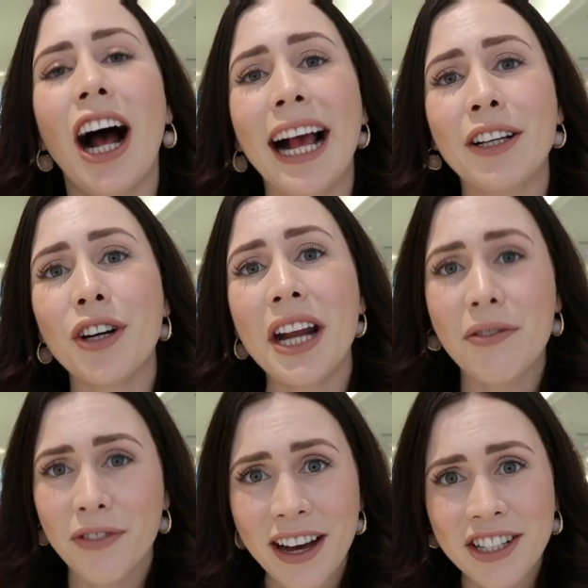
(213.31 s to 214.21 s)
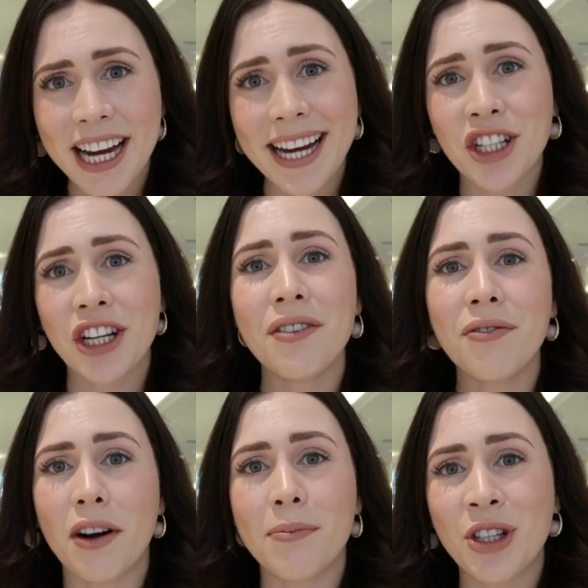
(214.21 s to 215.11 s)
I got a foundation
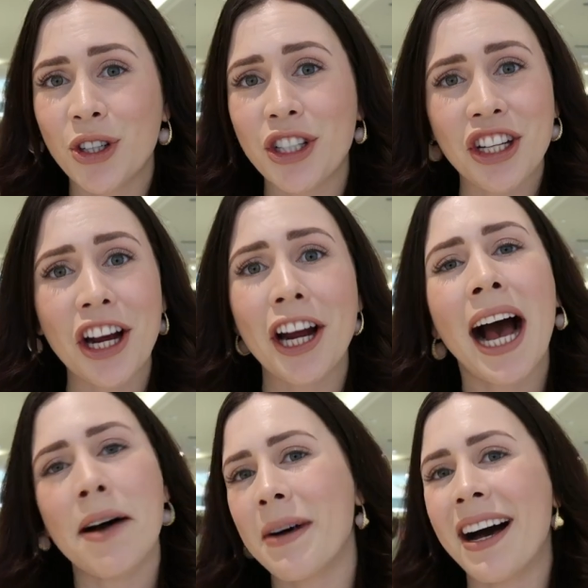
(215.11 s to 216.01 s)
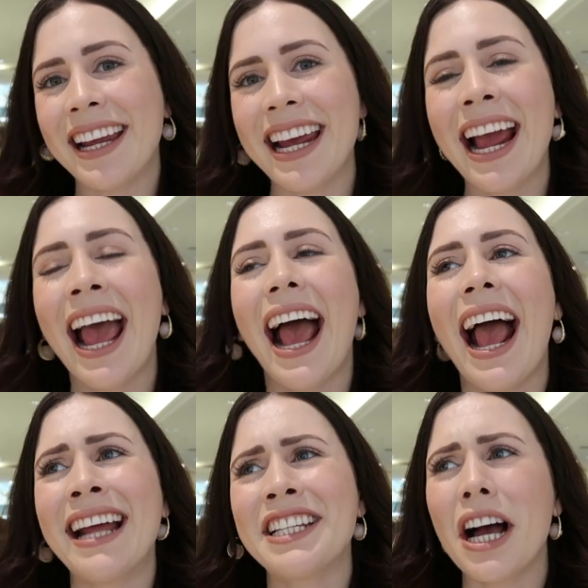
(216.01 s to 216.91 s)
from Giorgio Armani.
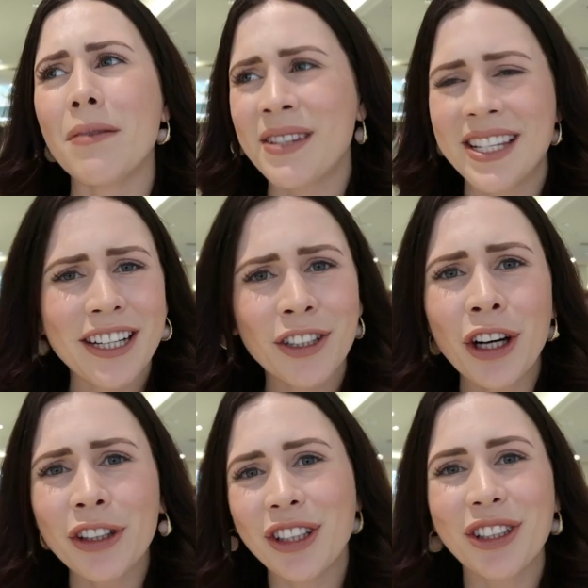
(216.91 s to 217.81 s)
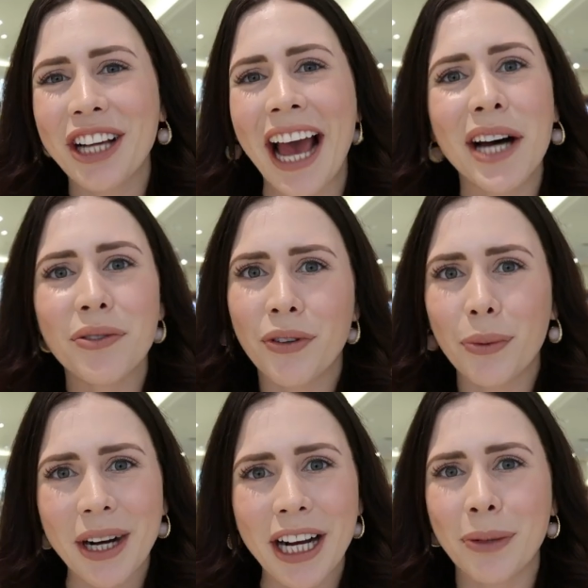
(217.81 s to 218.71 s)
And I'm still on the lookout for
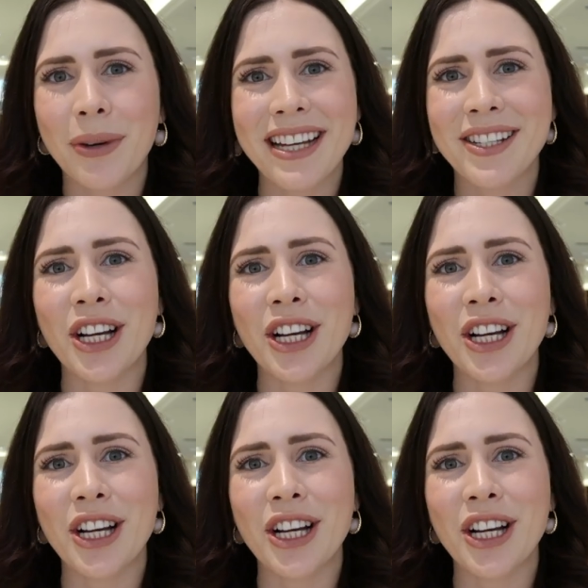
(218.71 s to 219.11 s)
workwear.